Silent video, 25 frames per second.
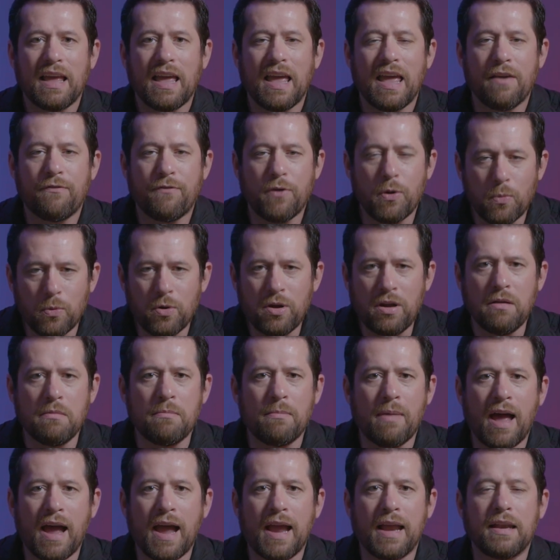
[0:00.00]
if you wouldn't
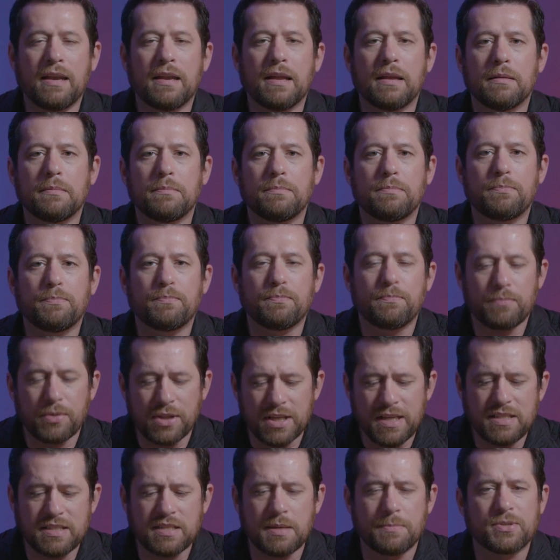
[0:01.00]
mind,
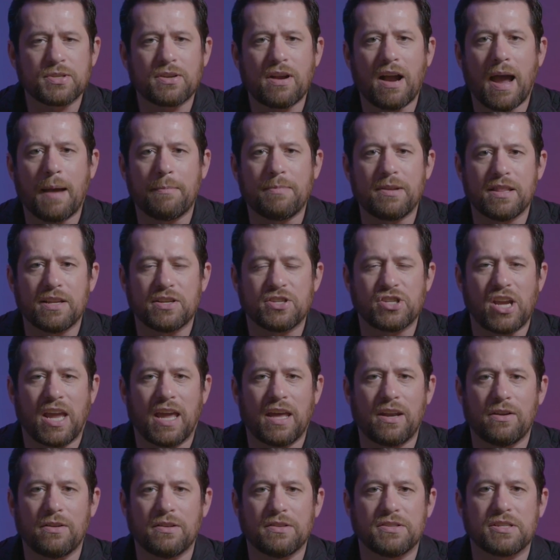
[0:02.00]
please subscribe to the
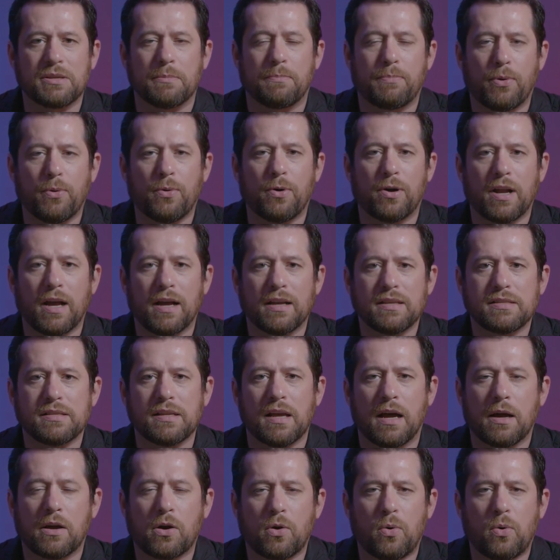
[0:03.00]
channel and support us.